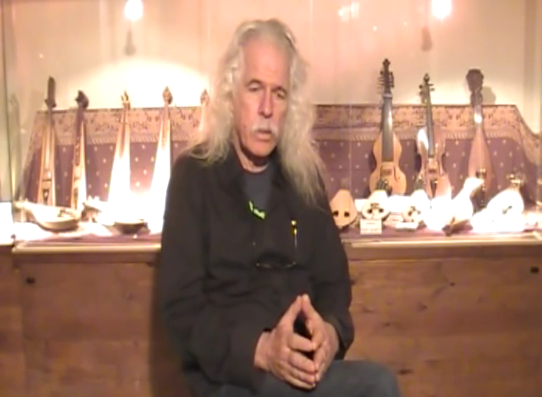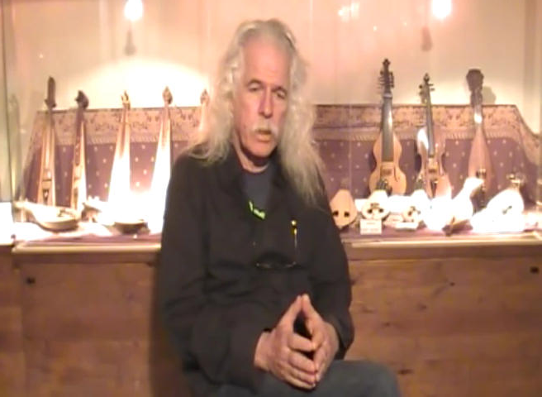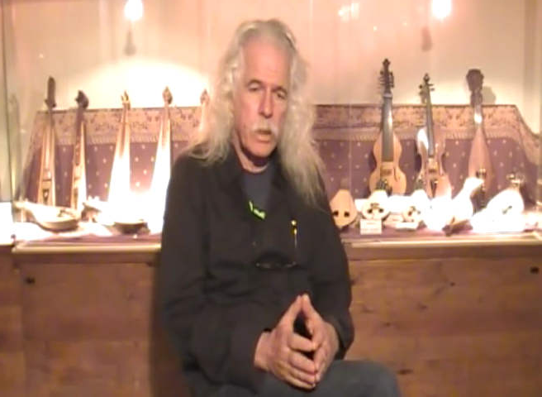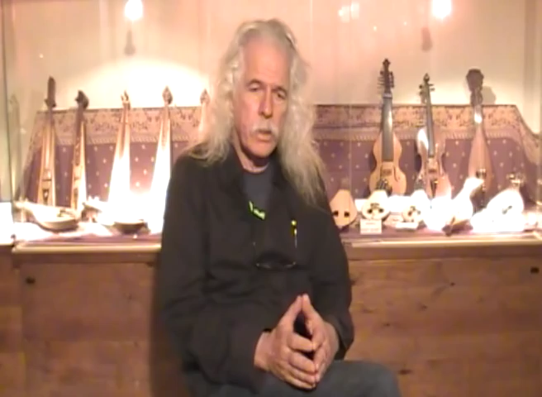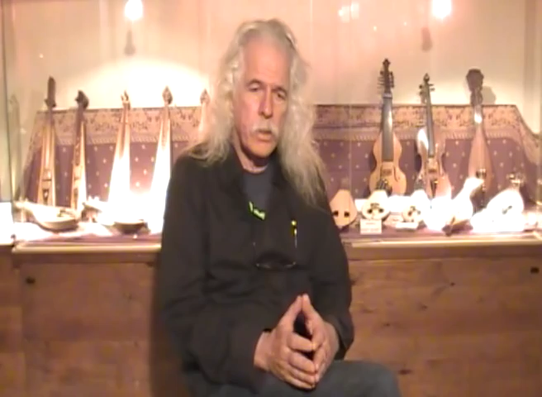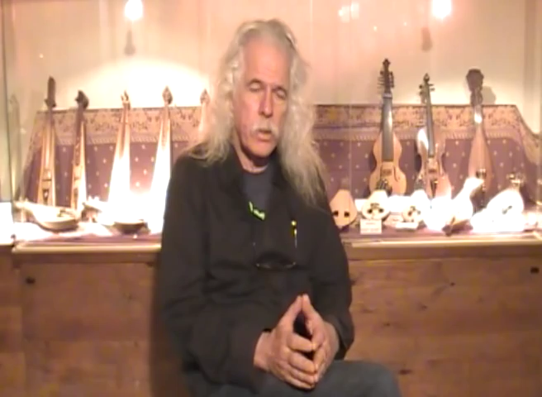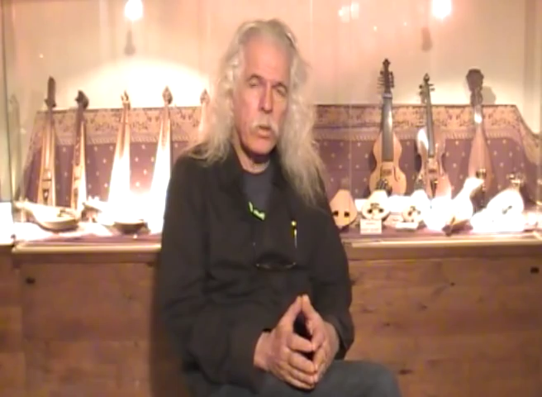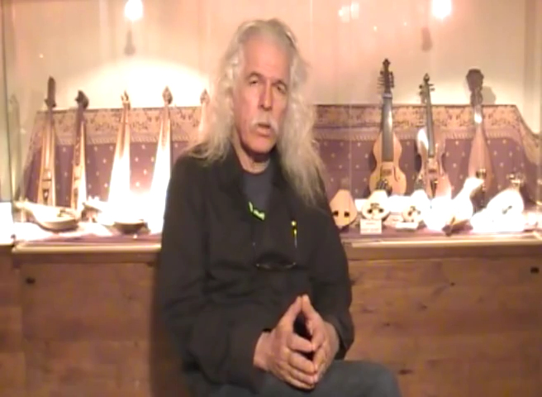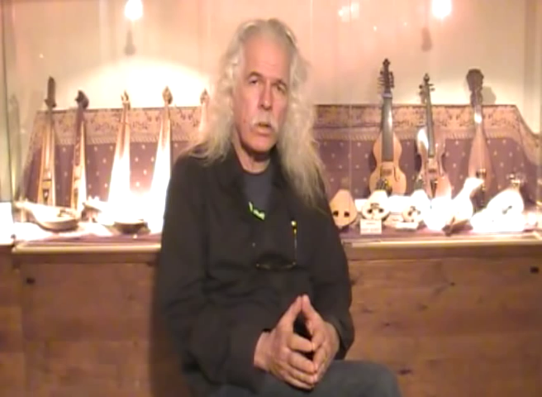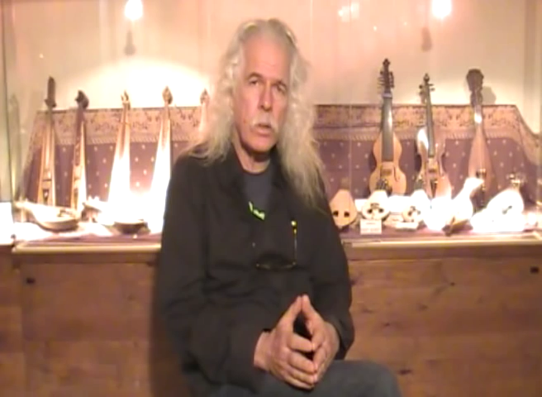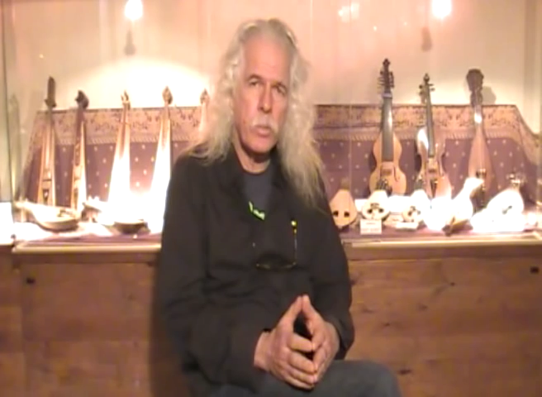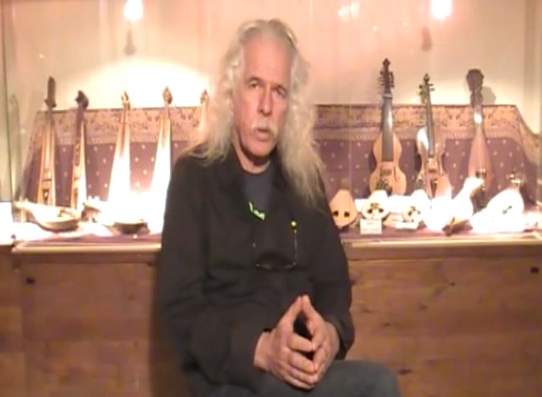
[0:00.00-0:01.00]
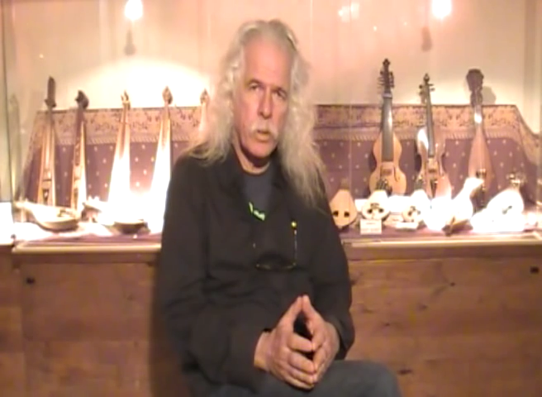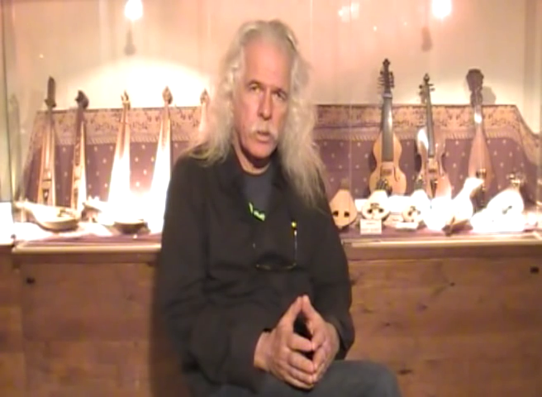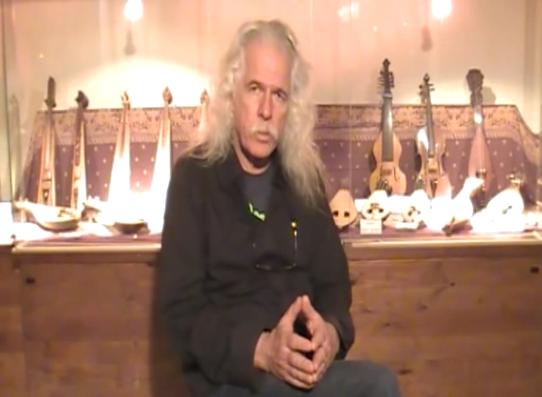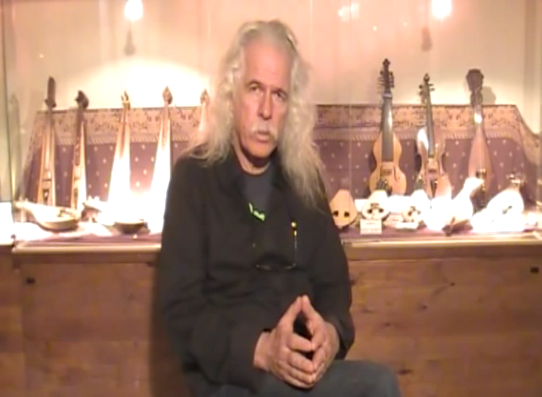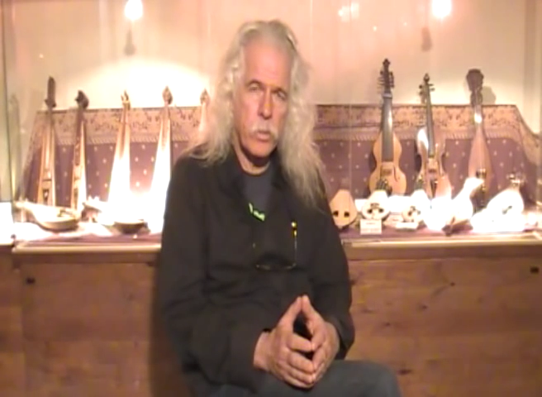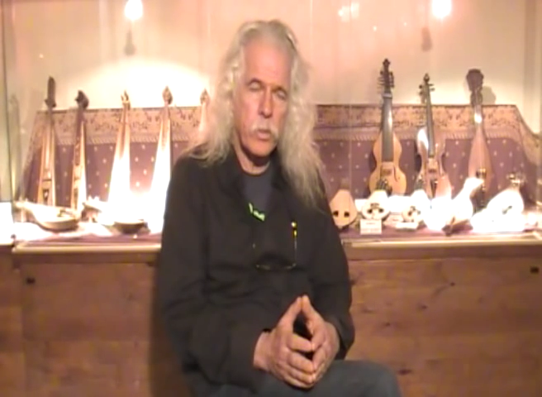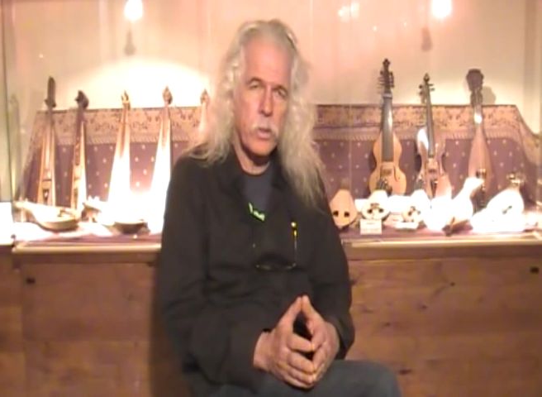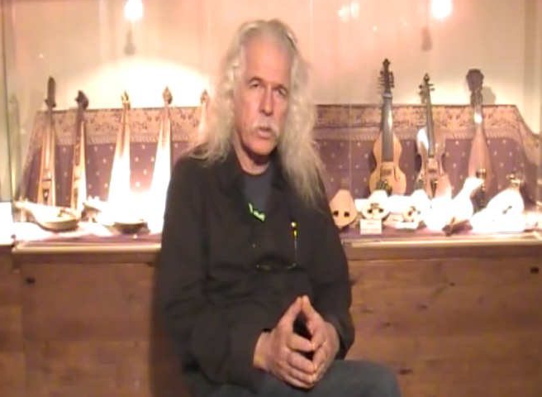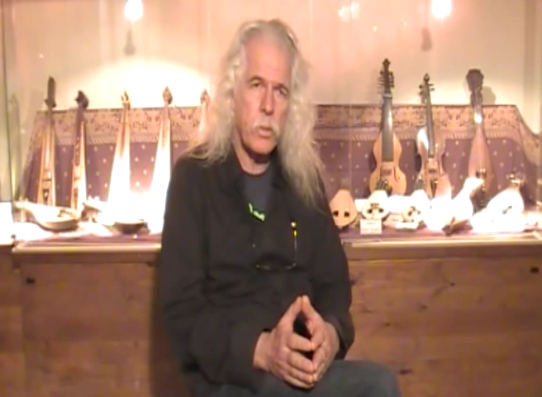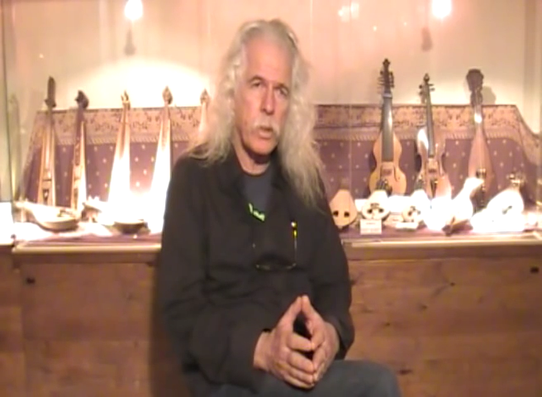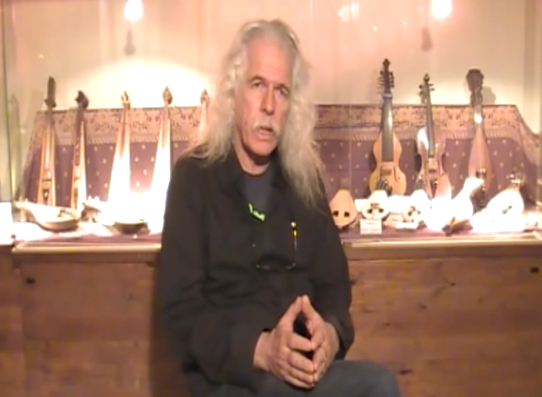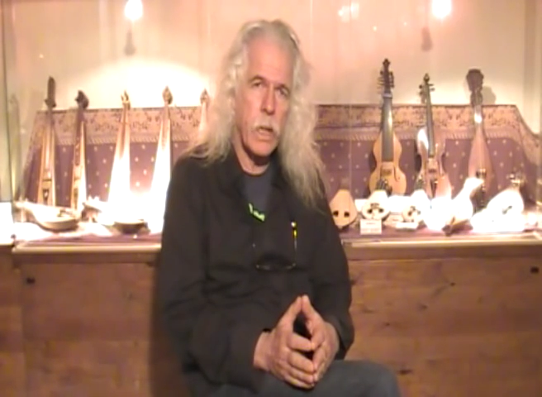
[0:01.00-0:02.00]
it is no longer possible for us
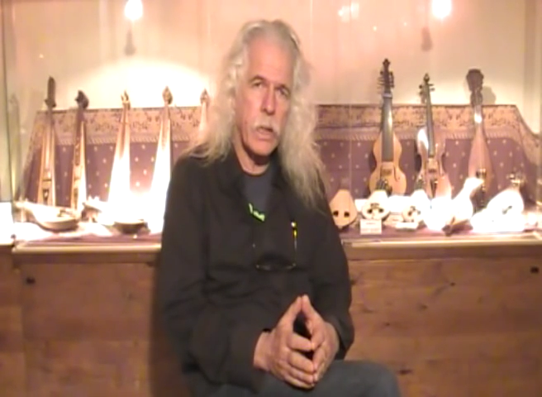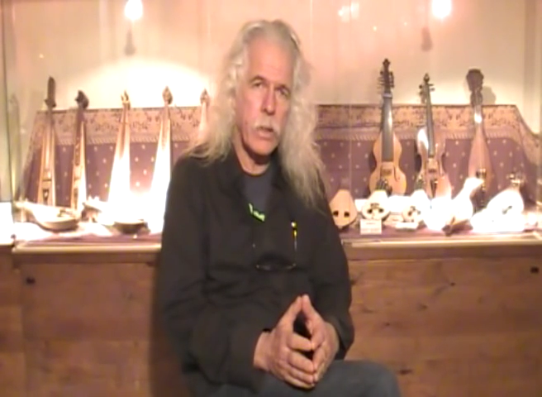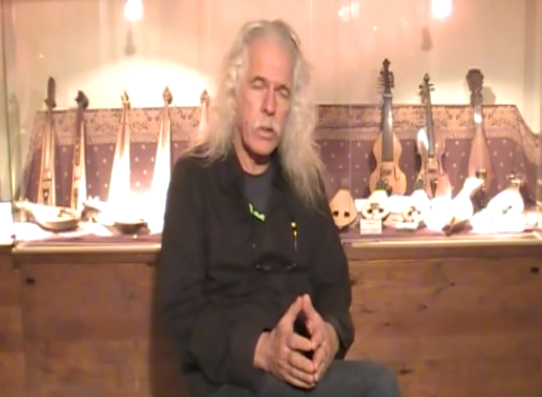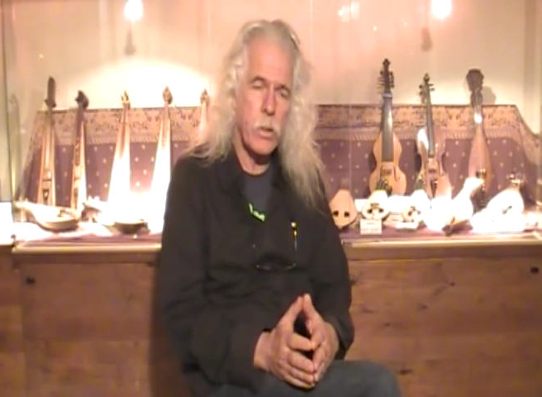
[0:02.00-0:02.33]
to rely